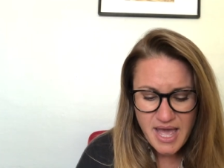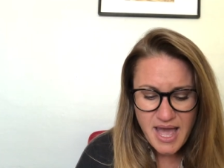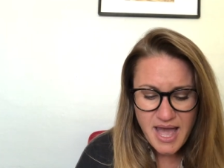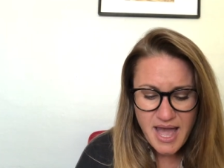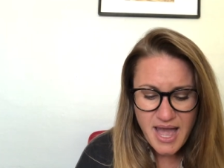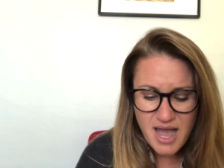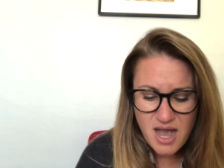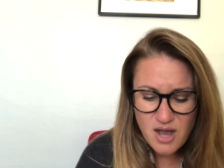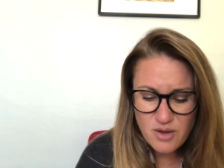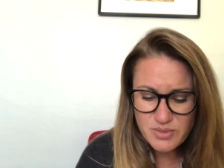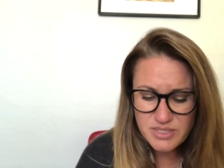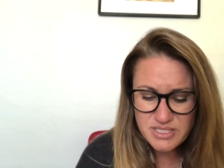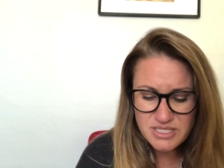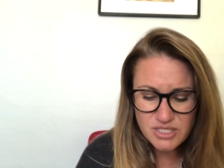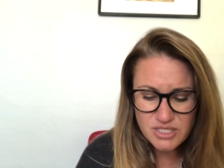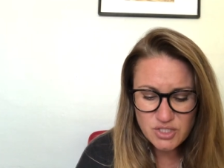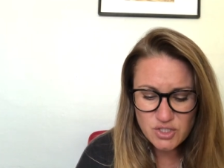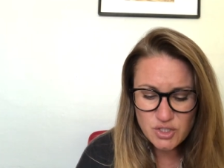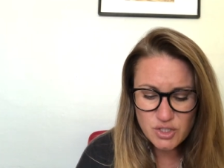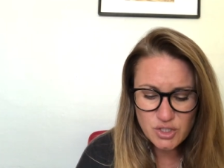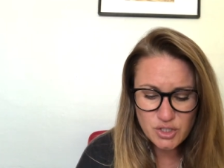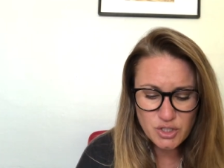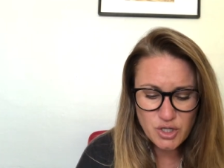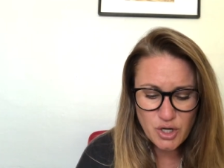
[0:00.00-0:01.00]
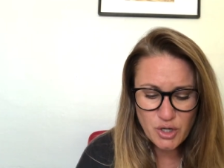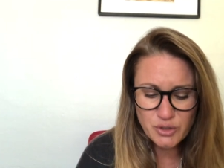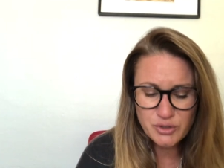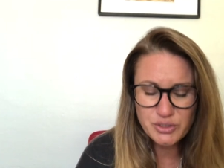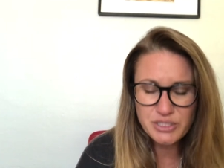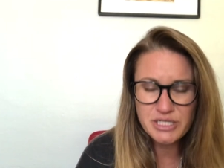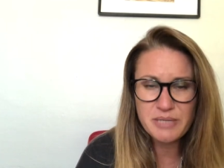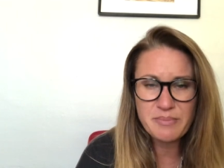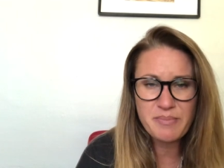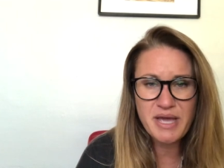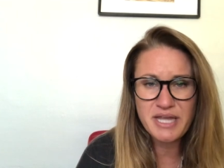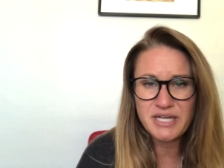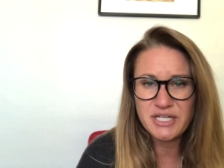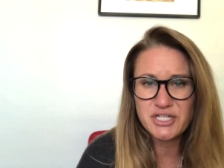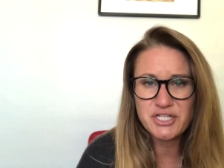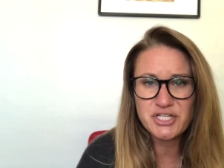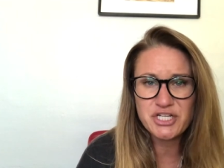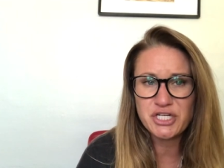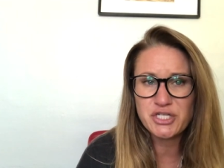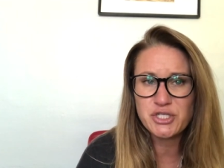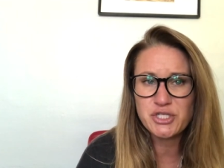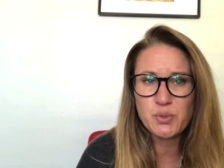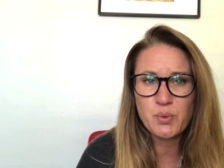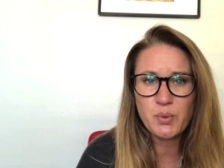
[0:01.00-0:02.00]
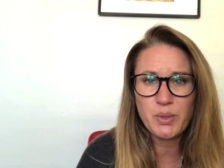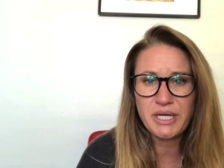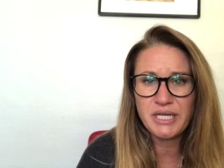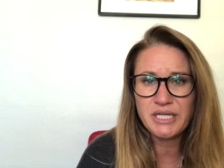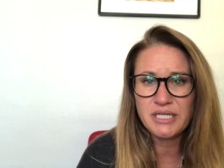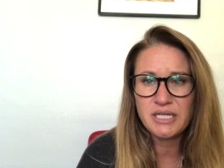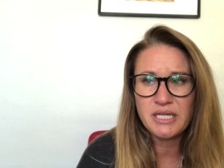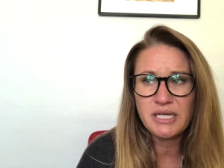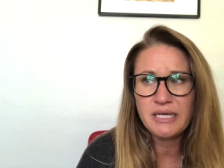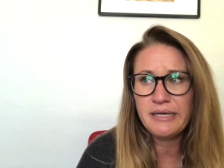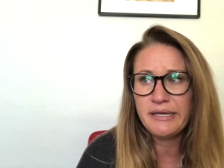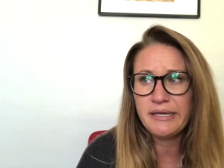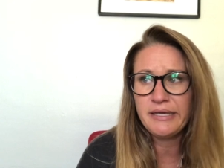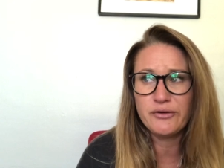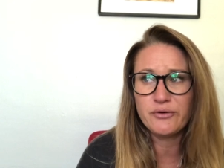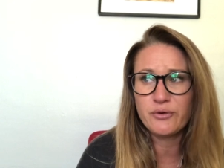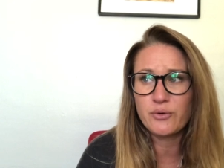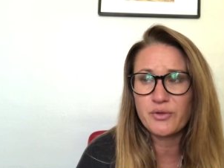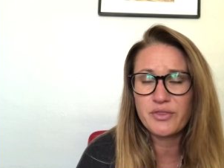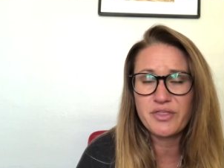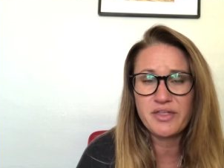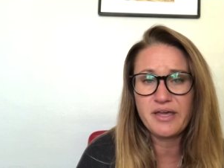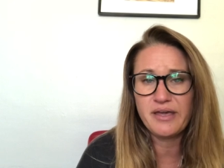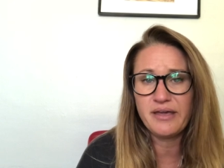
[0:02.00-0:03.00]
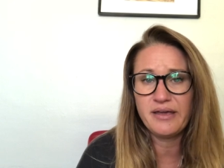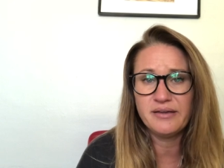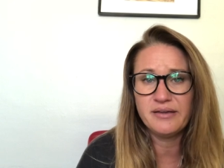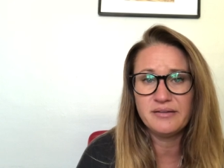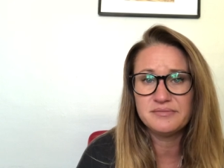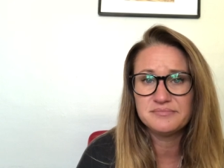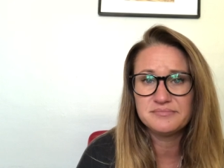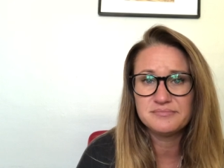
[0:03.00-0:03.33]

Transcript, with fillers: How is it you can only manage a tweet here or there